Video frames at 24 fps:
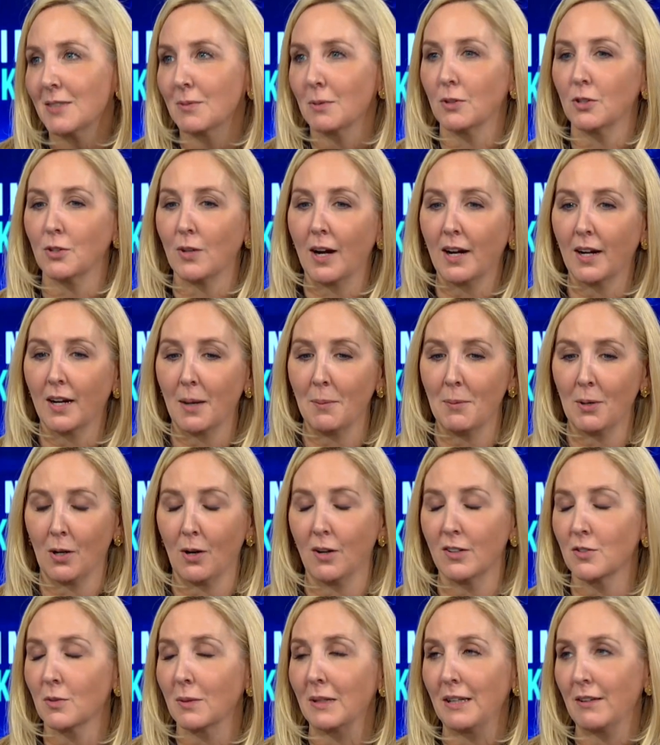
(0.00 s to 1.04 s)
We were trying to come
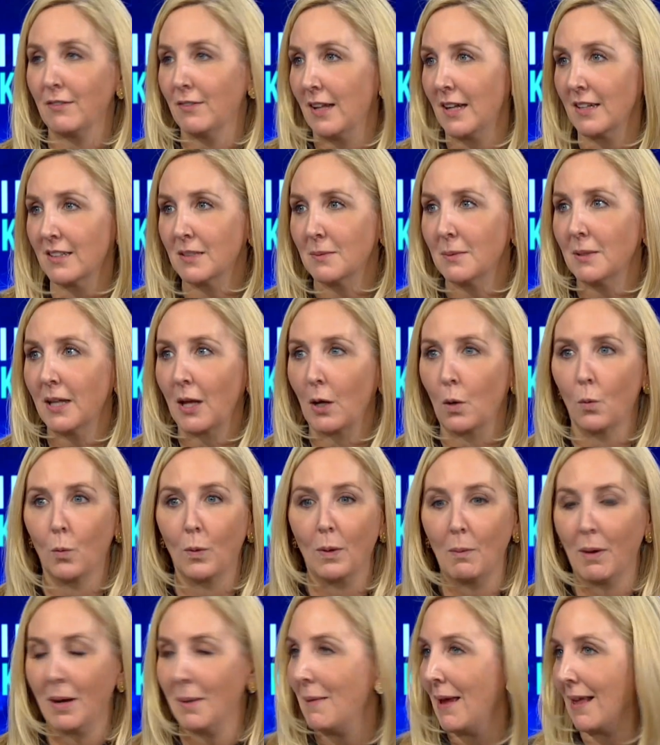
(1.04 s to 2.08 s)
across really flexible. Like, we
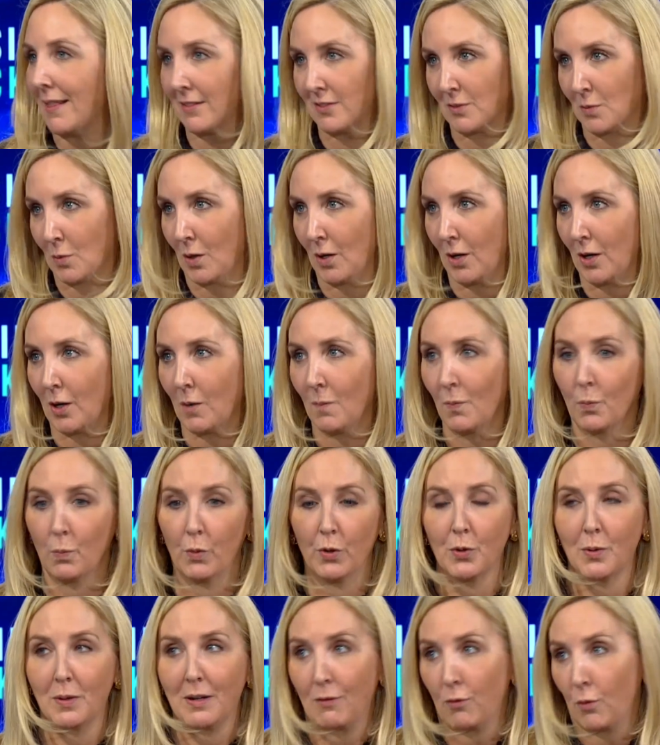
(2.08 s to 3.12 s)
want to make this work. We'll
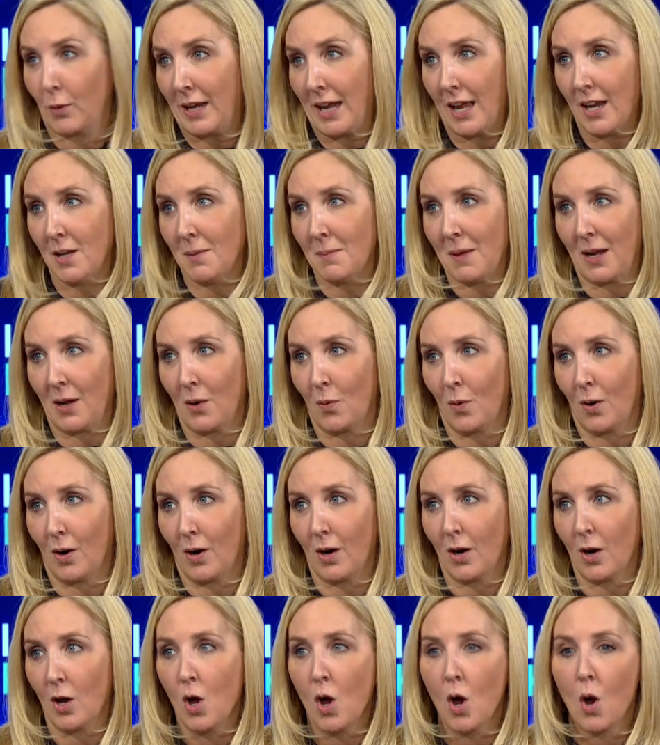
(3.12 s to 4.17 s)
do yeah. whatever we can to make it
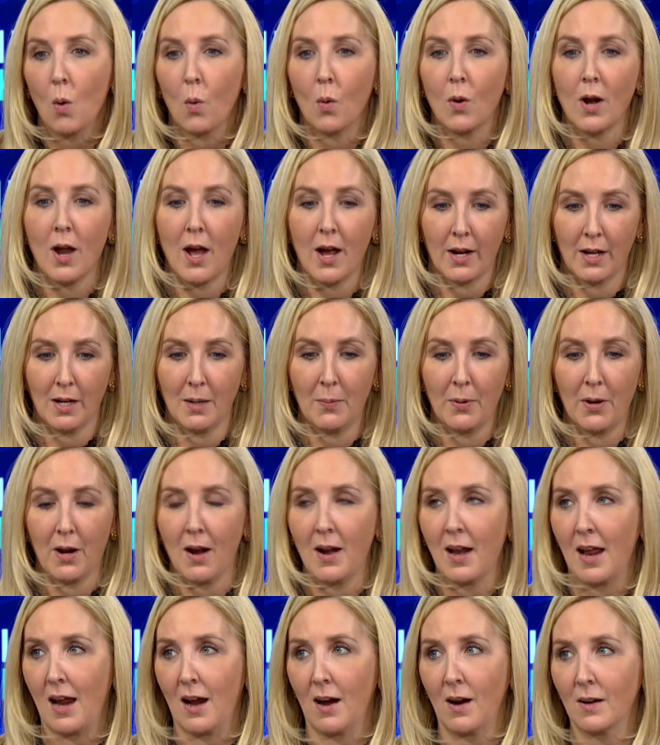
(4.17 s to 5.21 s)
work. Mm. We're not going to put
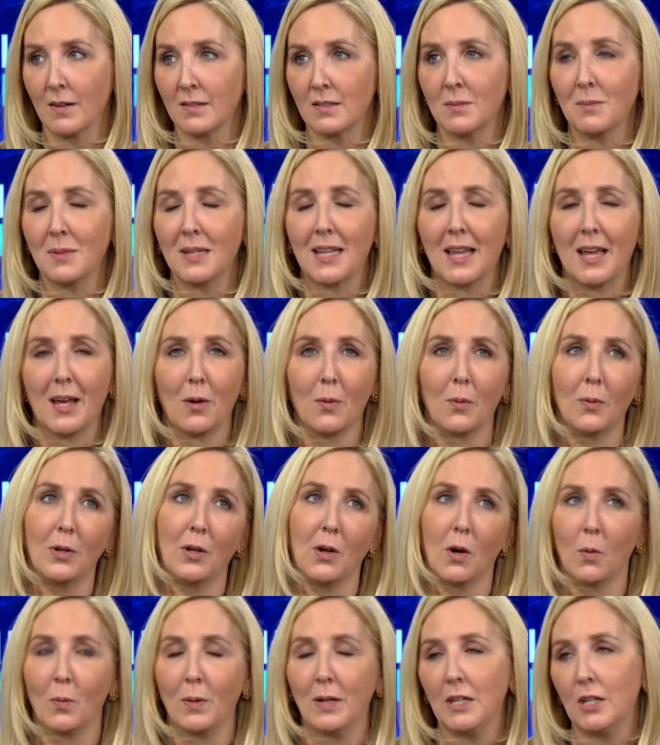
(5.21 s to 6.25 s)
on airs and be like, you
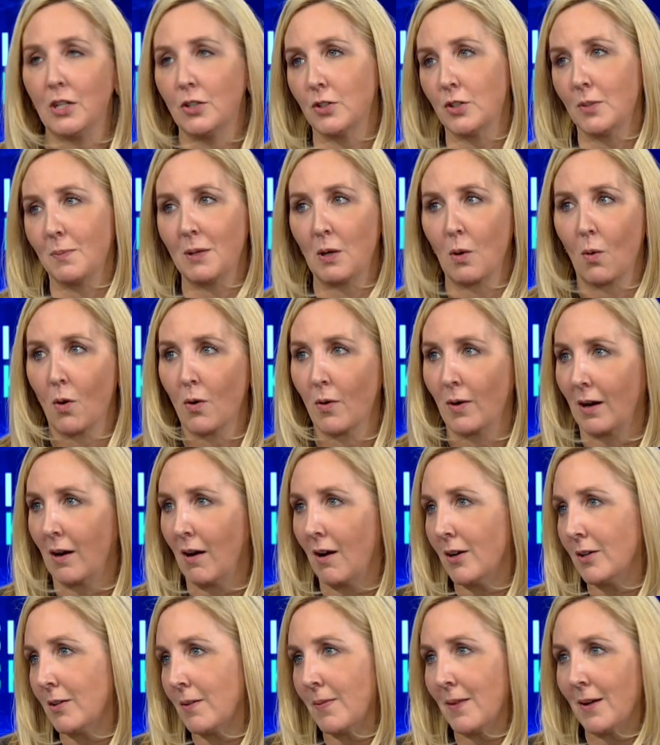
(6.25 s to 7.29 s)
know, we need you to be ordering
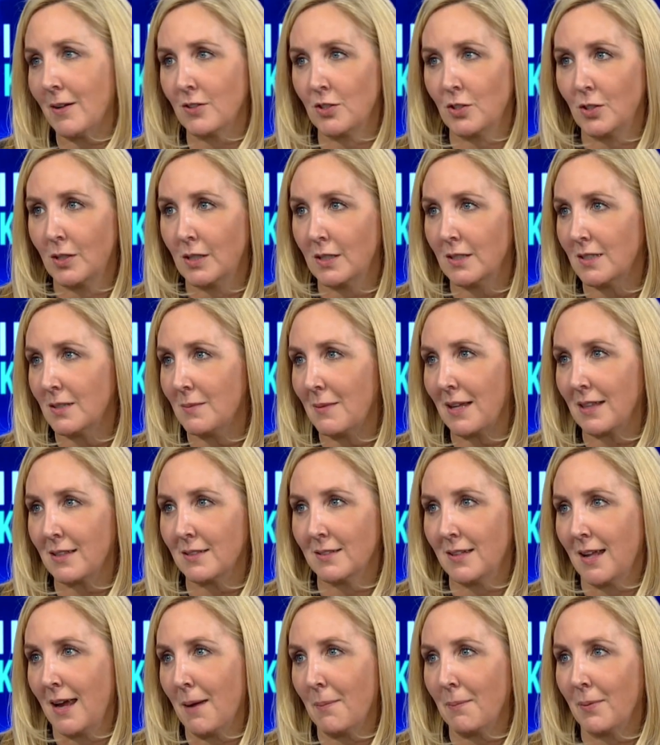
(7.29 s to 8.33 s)
100,000 units to make this
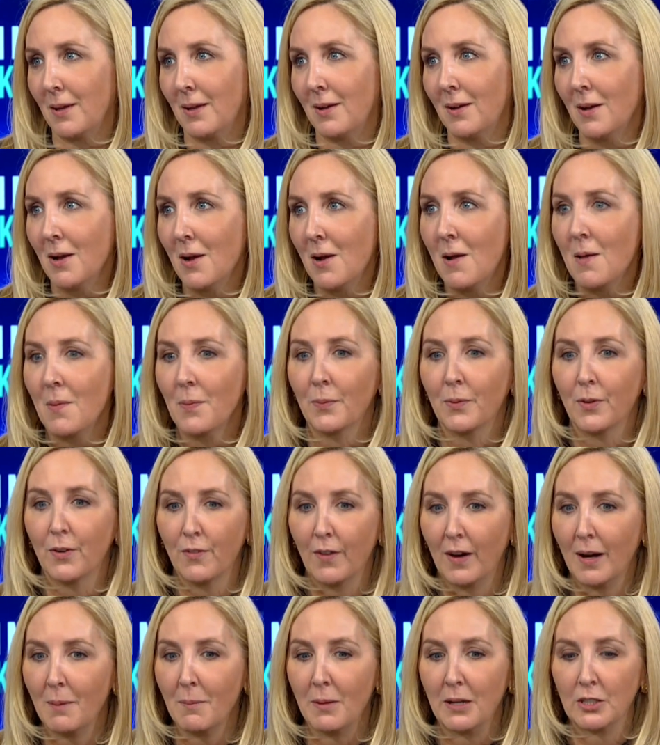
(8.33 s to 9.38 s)
happen. Right. We were
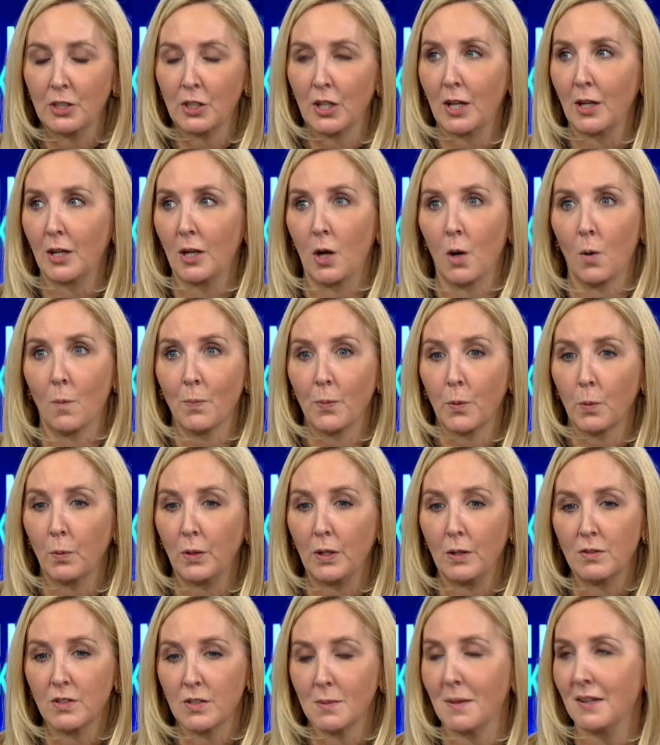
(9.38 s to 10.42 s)
very much like, you know, we
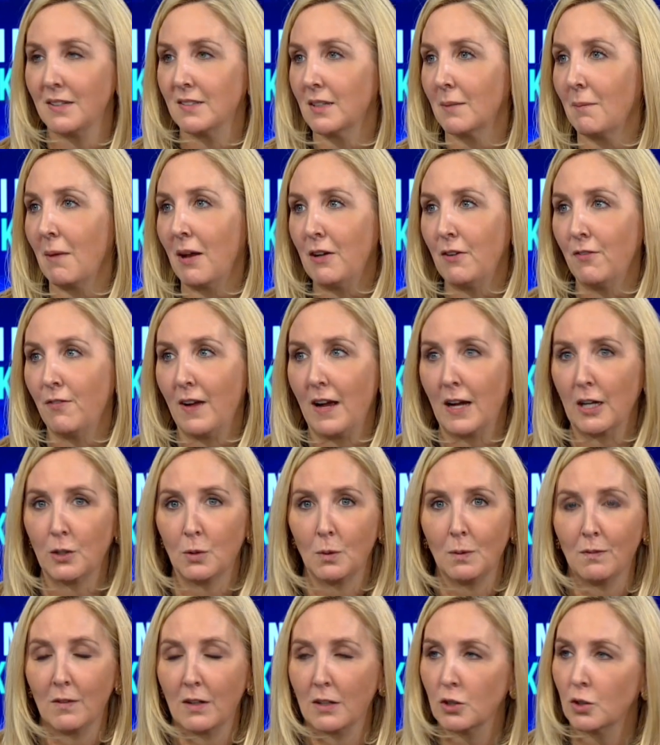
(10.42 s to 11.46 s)
use domestic
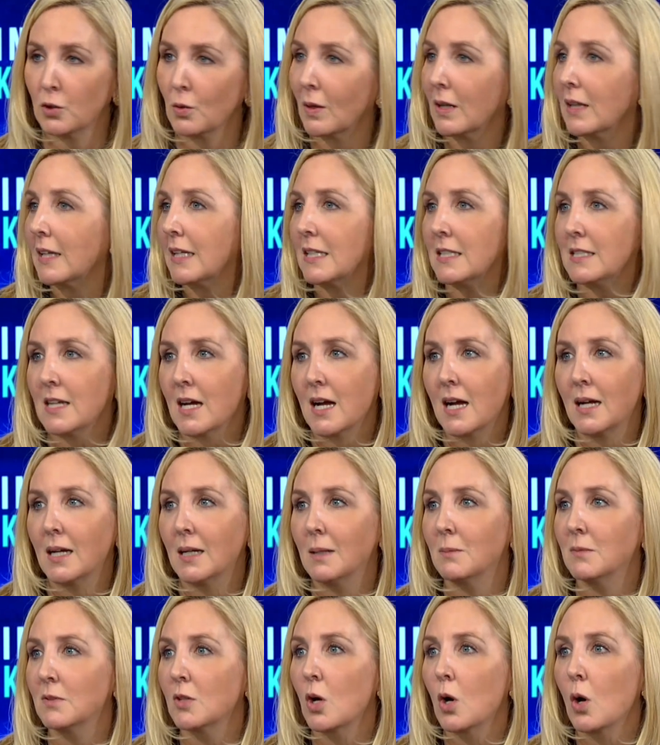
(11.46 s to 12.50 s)
manufacturing. We've got short lead
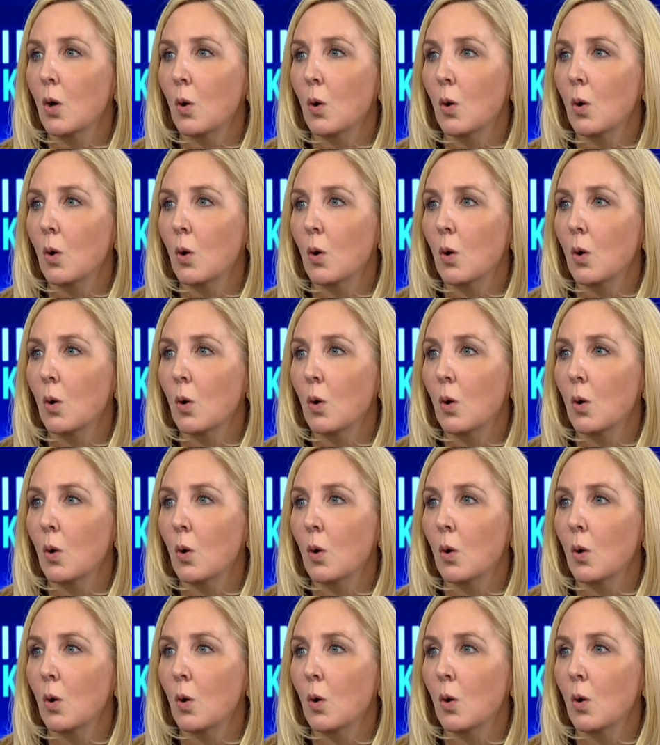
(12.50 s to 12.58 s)
times.